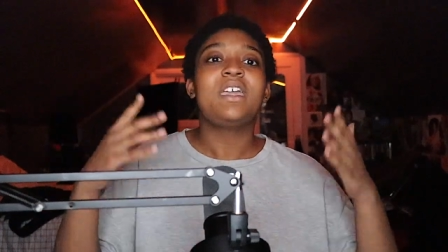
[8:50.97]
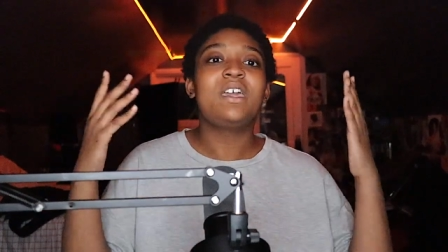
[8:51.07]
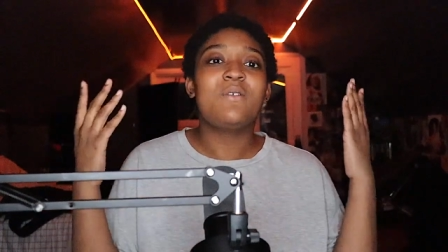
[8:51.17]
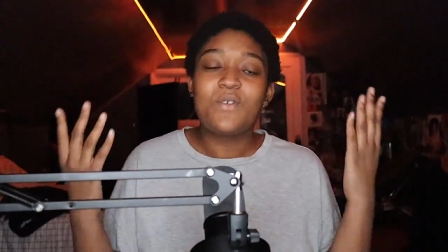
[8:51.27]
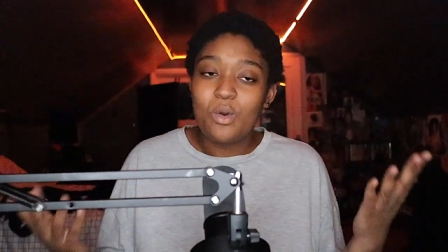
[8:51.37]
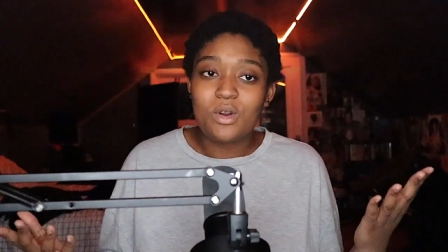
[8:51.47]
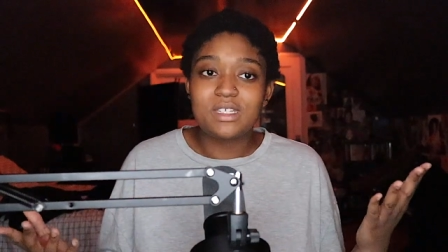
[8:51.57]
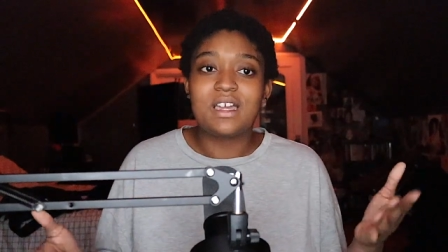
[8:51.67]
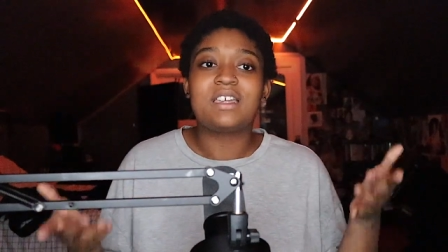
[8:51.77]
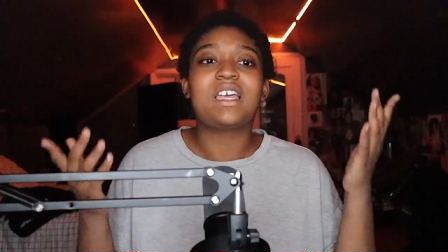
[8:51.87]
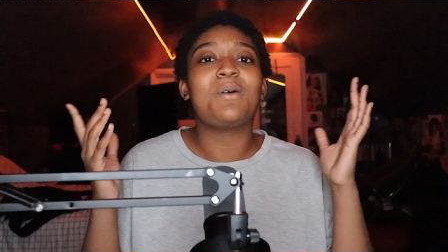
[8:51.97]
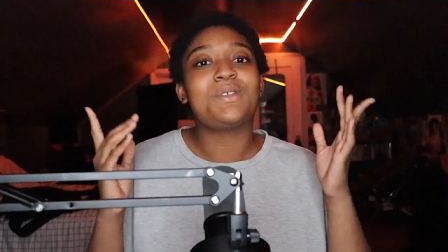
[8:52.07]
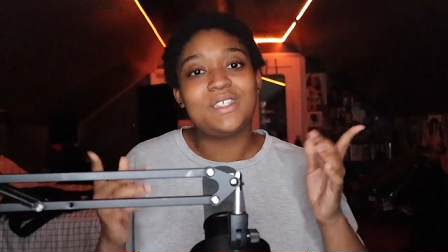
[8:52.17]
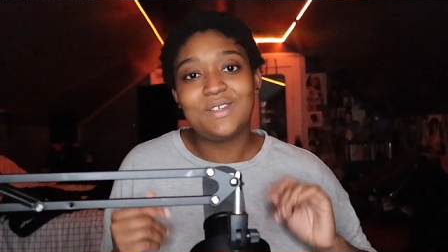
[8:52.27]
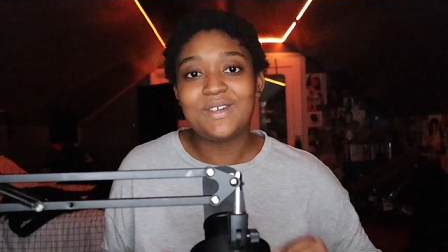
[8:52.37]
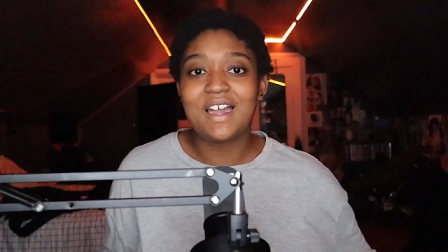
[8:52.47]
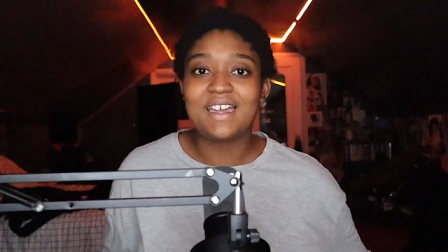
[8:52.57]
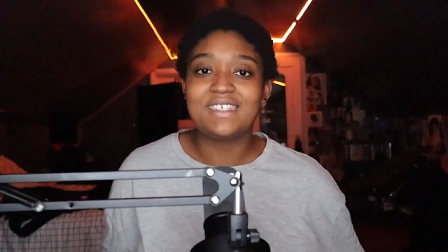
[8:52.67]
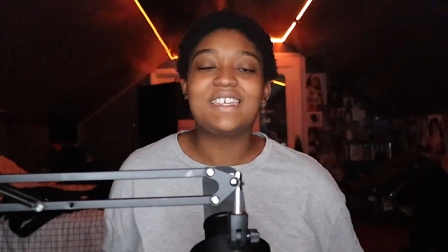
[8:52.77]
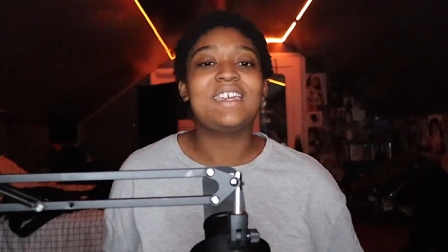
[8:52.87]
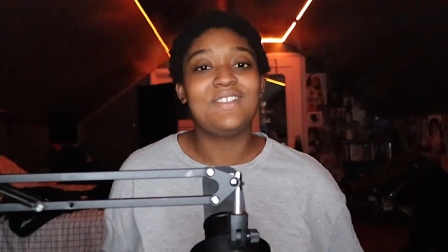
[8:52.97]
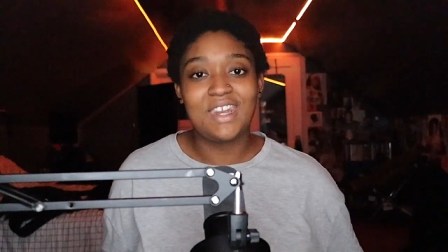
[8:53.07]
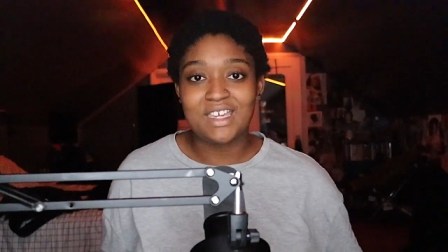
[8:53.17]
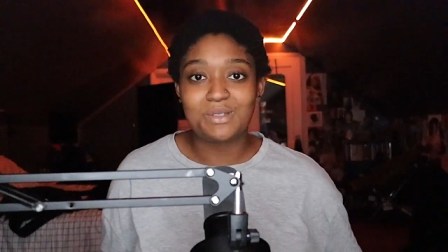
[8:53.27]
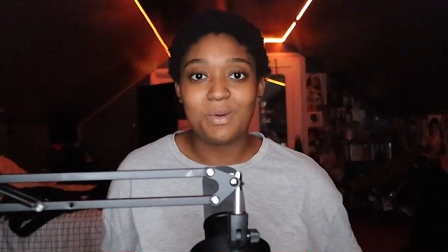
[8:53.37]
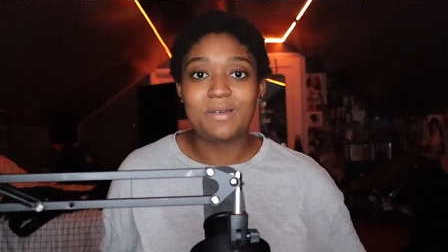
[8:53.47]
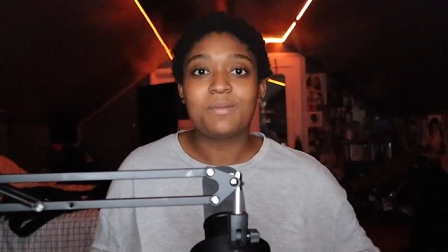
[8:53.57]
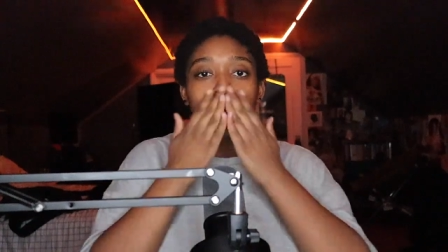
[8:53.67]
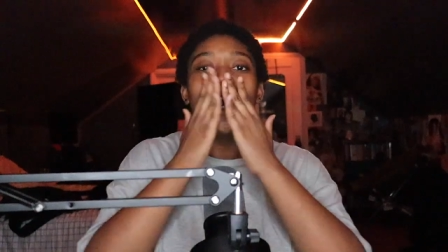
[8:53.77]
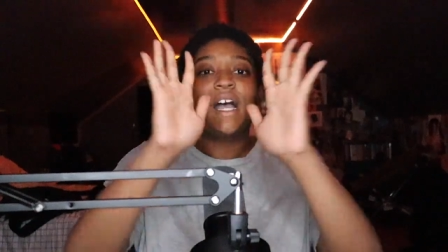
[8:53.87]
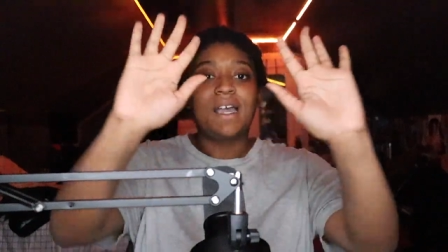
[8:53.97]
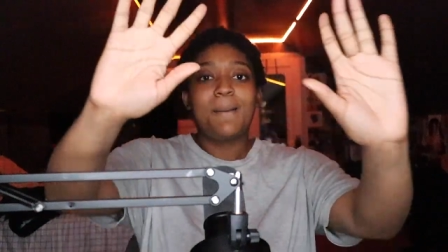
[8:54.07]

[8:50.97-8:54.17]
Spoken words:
And of course, guys, I will see you guys in the next one. Mwah.